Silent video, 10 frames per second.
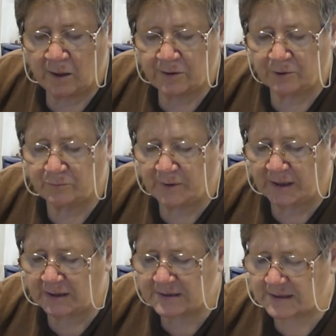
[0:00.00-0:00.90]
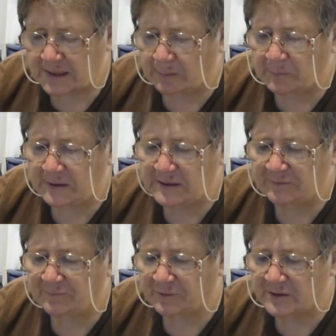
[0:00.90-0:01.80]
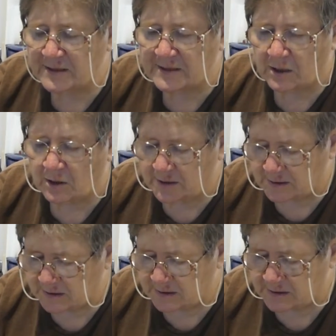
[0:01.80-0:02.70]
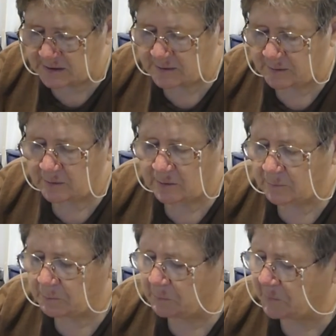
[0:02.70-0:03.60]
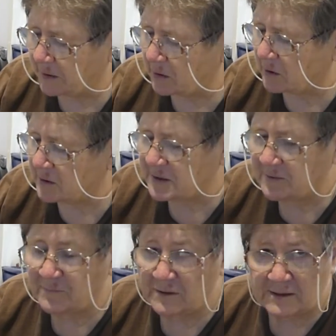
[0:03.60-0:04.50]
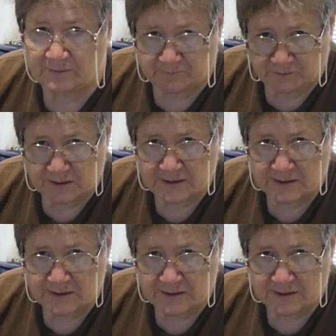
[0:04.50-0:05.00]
The rings come in different sizes because of the different